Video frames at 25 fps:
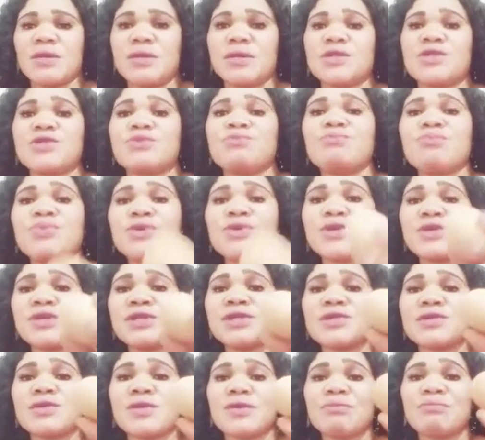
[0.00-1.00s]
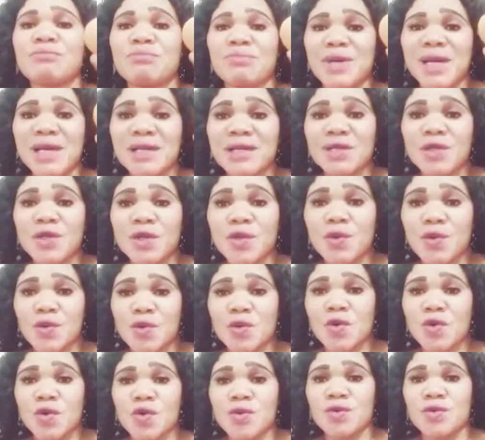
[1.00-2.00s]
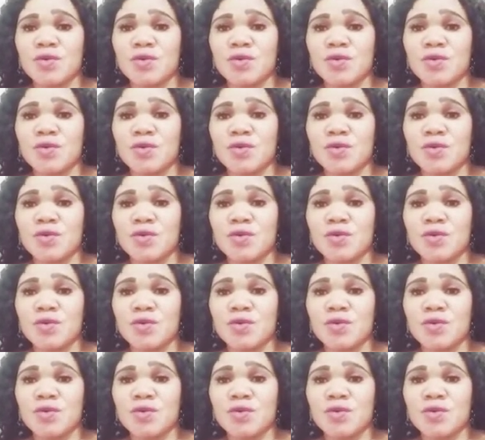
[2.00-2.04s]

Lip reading: Spirit of bad luck.